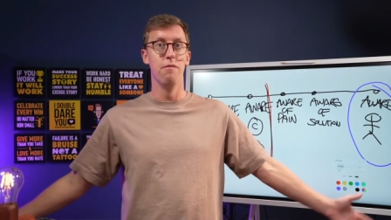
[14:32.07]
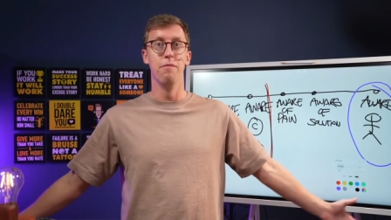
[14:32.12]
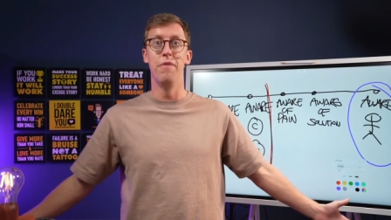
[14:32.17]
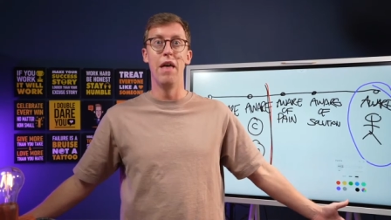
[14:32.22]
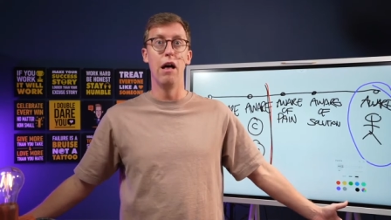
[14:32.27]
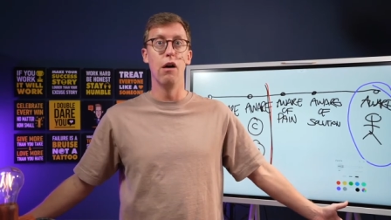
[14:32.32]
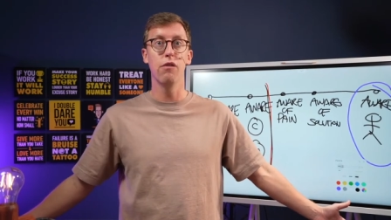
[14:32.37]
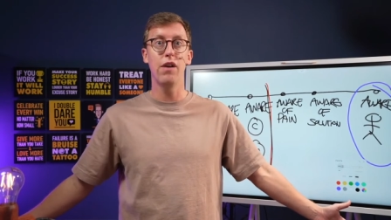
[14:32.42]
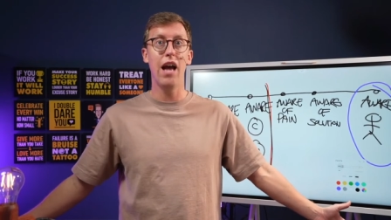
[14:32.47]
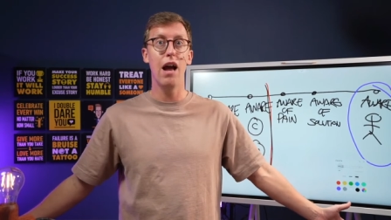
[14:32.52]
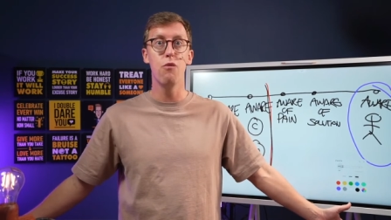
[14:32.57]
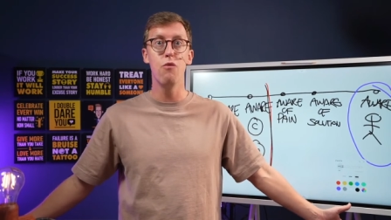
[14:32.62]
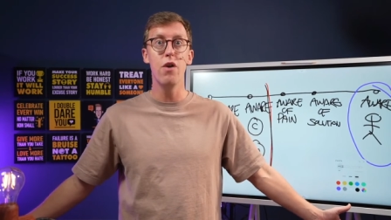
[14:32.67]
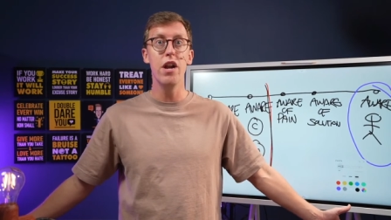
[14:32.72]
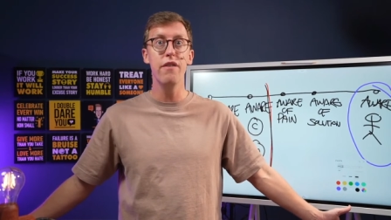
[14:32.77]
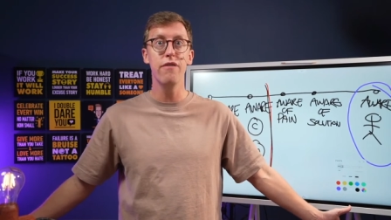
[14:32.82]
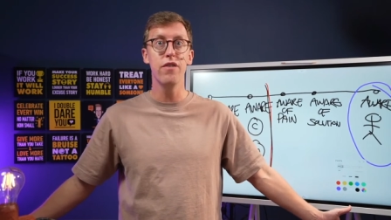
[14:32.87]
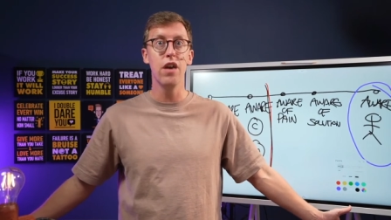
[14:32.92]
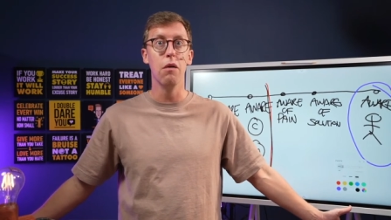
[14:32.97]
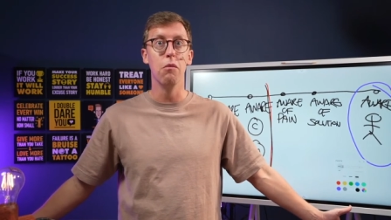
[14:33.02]
they'll get
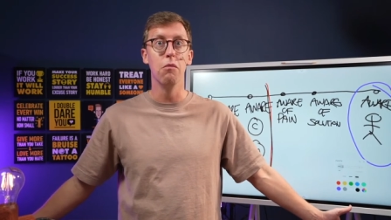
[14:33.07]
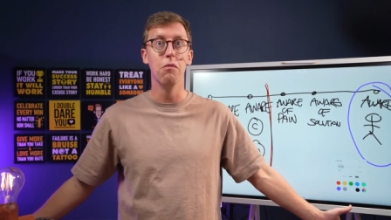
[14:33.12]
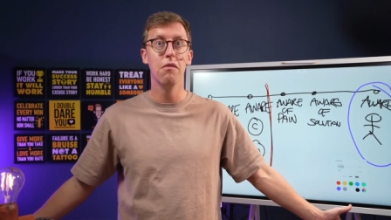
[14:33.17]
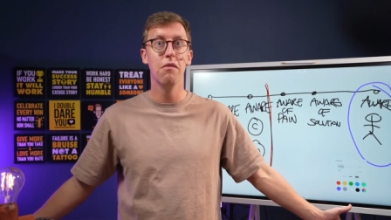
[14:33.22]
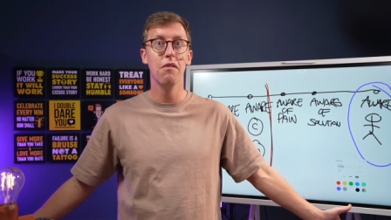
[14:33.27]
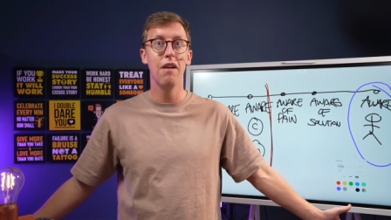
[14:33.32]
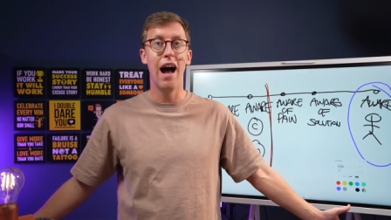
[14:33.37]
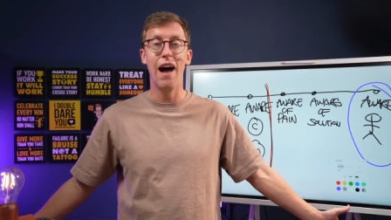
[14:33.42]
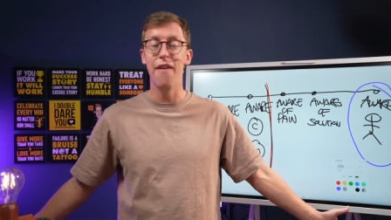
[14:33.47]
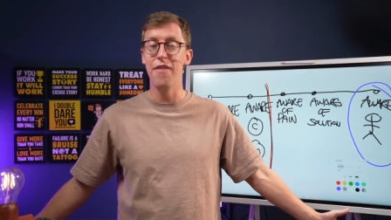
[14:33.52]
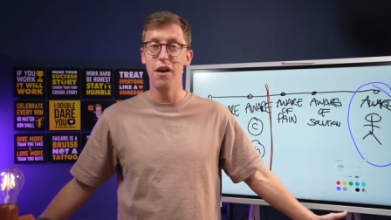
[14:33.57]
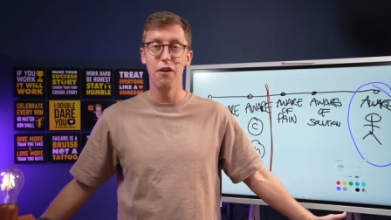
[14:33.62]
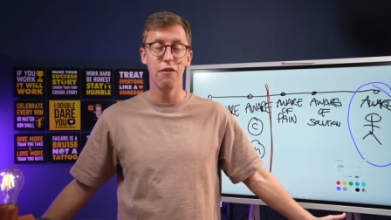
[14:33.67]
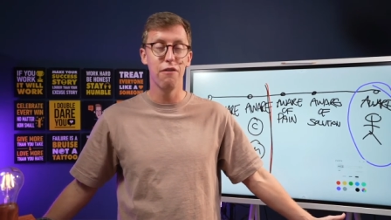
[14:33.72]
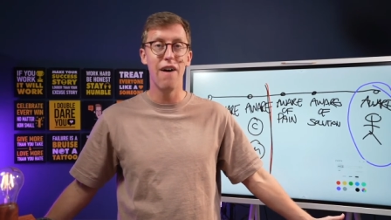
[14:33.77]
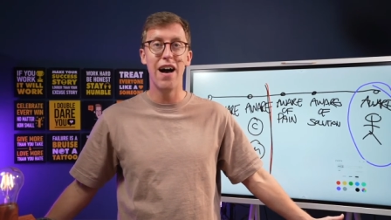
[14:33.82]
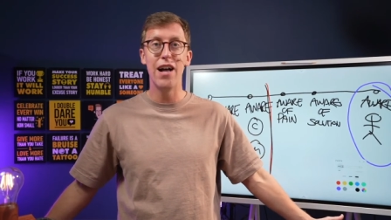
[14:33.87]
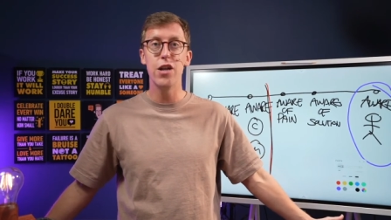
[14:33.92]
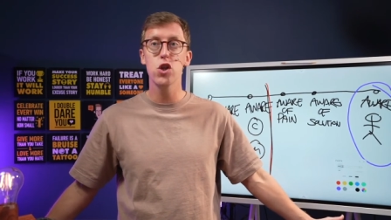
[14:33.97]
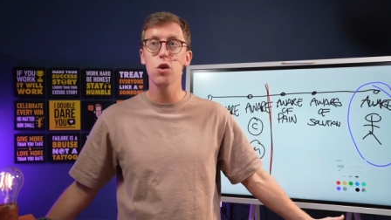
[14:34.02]
rid of you. And they'll
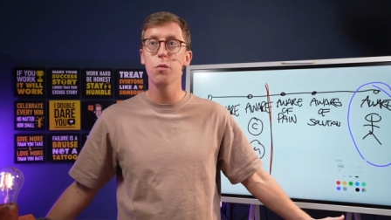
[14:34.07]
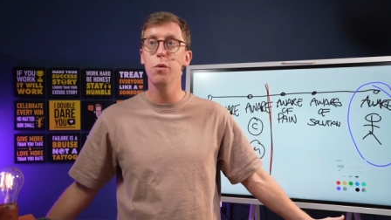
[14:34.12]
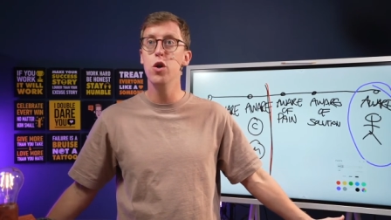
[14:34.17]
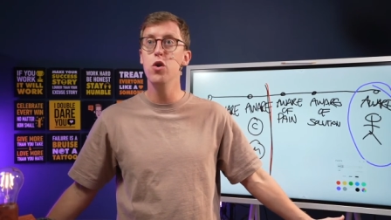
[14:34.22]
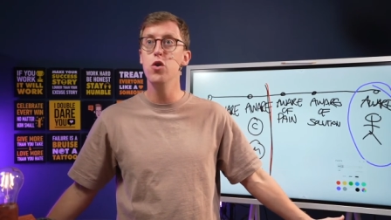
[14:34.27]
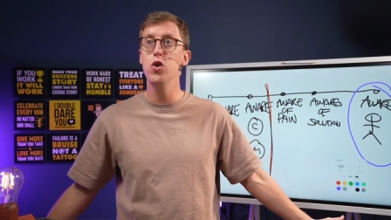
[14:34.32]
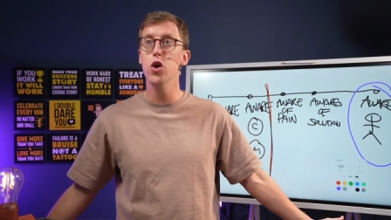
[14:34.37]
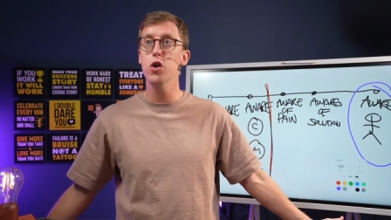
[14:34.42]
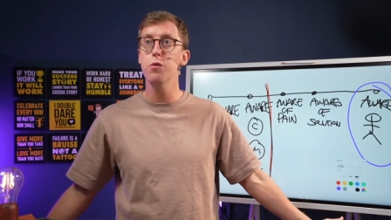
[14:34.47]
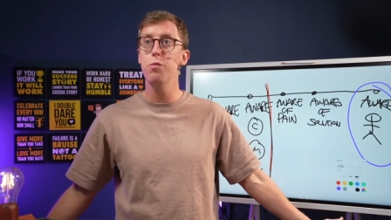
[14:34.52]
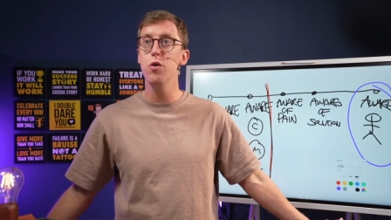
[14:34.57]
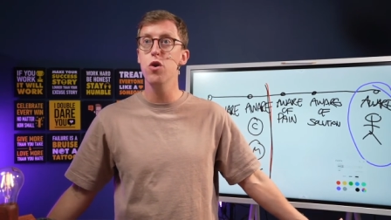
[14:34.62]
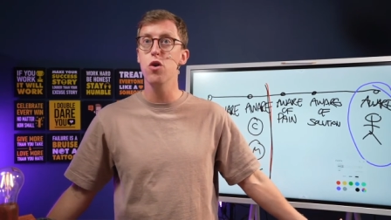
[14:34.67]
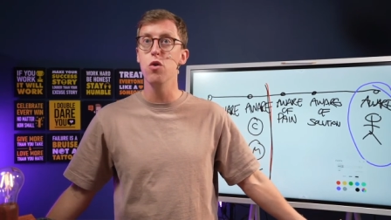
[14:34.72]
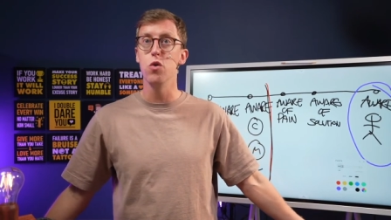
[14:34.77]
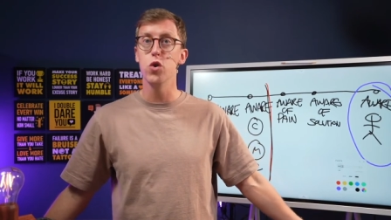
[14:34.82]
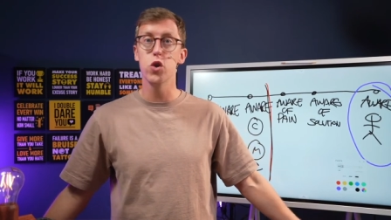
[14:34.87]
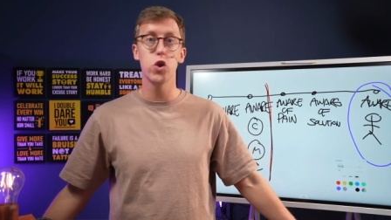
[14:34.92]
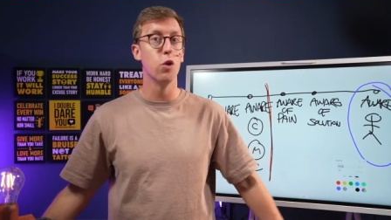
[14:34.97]
find someone who does produce.